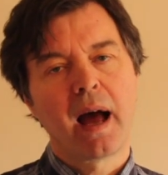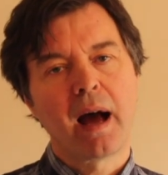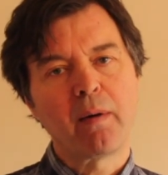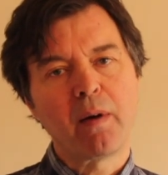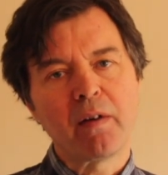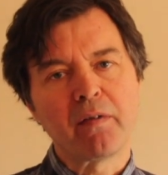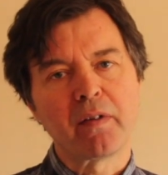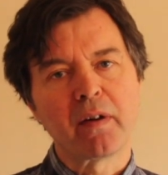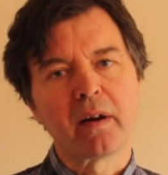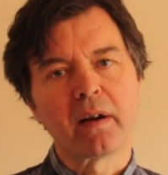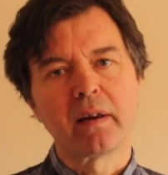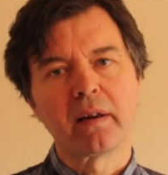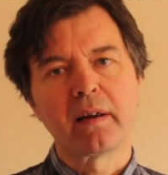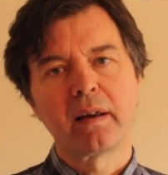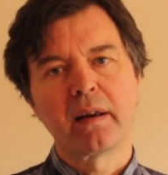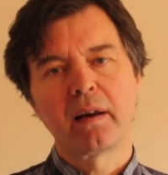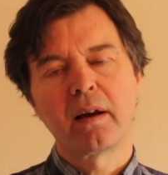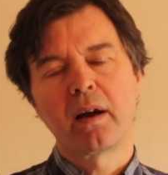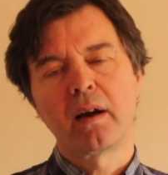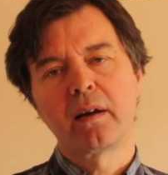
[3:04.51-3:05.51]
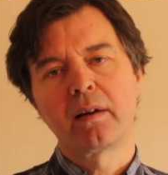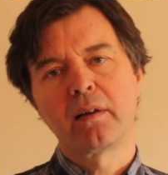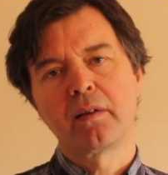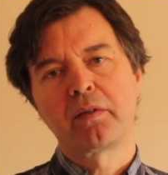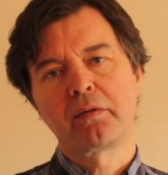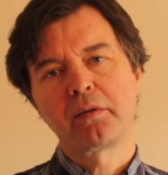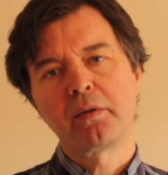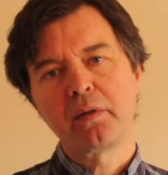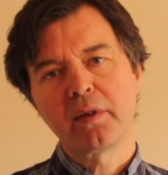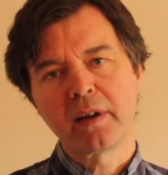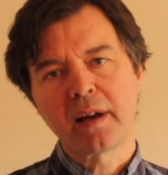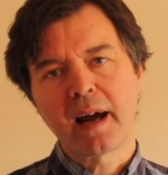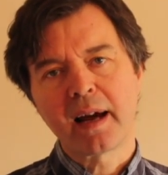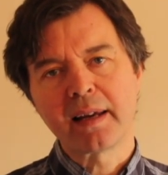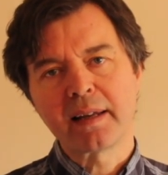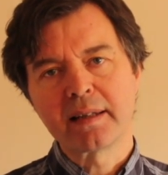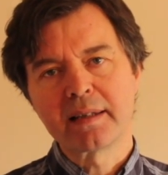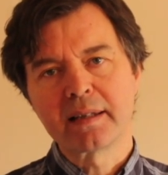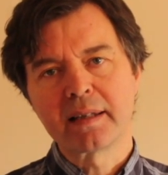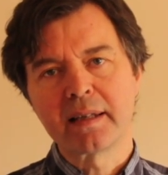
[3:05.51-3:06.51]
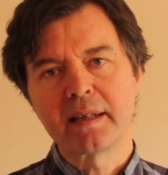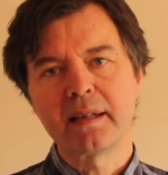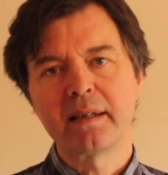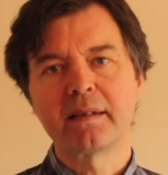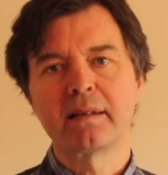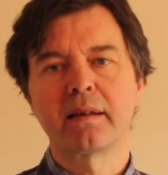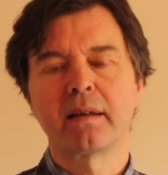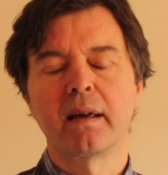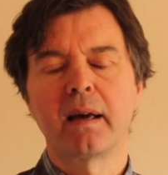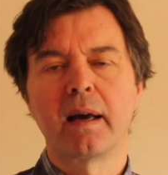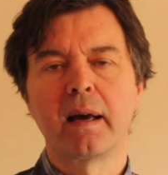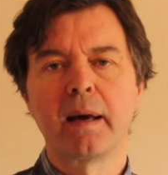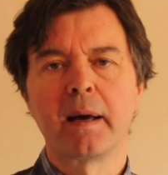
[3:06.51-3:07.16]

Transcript: However, through the 90s,